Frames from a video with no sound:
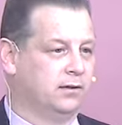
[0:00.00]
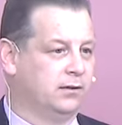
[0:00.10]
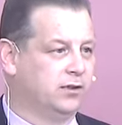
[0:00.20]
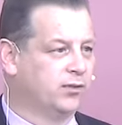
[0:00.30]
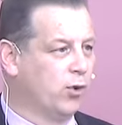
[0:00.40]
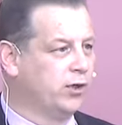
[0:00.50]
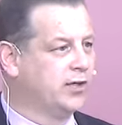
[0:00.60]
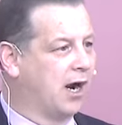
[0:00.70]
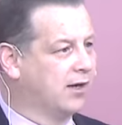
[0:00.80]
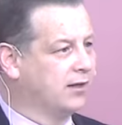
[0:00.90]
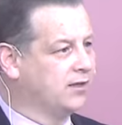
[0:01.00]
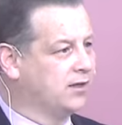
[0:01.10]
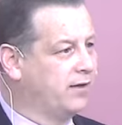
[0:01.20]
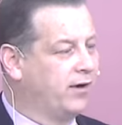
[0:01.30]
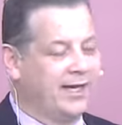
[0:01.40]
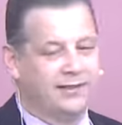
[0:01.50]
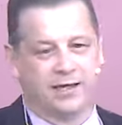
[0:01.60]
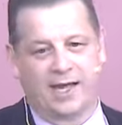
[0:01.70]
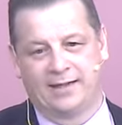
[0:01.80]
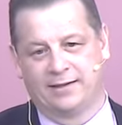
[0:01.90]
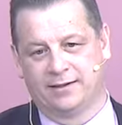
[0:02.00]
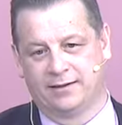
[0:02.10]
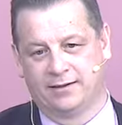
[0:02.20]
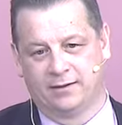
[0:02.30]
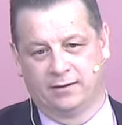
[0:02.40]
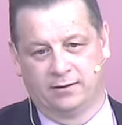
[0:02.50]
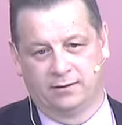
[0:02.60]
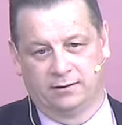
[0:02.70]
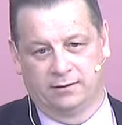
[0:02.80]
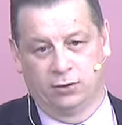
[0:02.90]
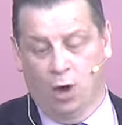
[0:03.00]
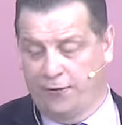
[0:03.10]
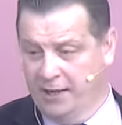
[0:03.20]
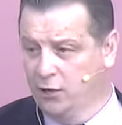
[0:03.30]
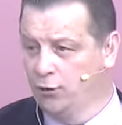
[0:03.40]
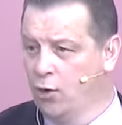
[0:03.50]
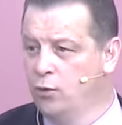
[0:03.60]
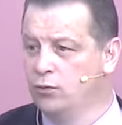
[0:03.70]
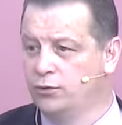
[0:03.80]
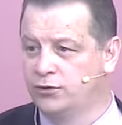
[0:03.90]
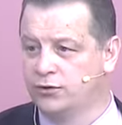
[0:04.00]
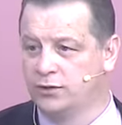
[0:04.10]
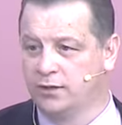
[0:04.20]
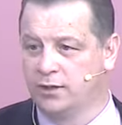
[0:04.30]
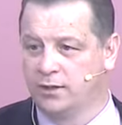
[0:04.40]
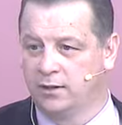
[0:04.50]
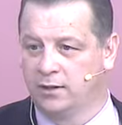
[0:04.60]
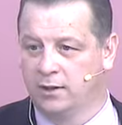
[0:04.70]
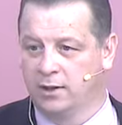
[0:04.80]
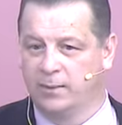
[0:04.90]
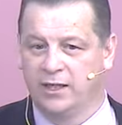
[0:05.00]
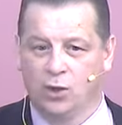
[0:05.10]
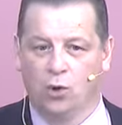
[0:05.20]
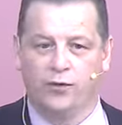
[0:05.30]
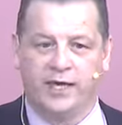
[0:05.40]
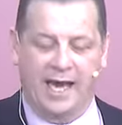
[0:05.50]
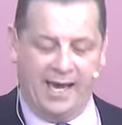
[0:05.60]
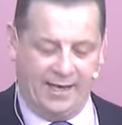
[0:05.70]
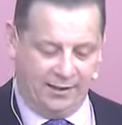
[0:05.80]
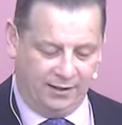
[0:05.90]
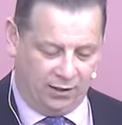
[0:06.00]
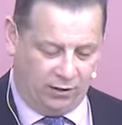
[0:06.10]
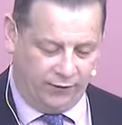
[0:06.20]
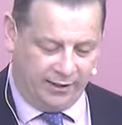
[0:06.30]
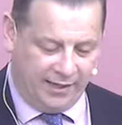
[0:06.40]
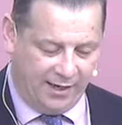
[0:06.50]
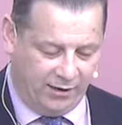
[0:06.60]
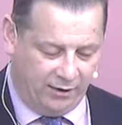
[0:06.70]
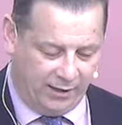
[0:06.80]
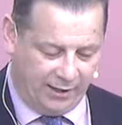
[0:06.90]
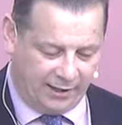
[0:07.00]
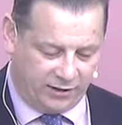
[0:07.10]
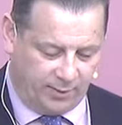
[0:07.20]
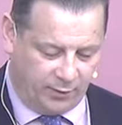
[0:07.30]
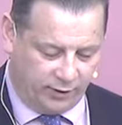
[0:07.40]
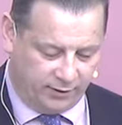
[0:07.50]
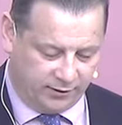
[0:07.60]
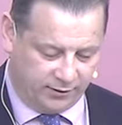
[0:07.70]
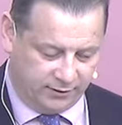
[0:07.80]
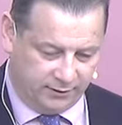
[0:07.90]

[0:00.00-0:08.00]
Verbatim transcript: There's more darkness than there is light. Nothing grows. And we know the end of the year is upon us.